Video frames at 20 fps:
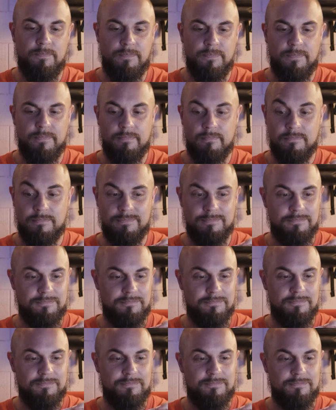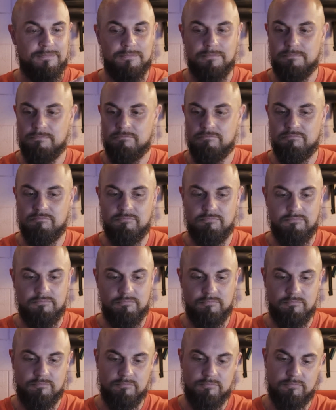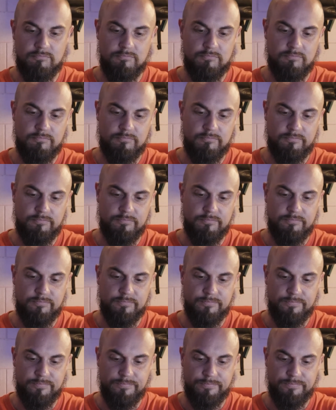Nobody speaks.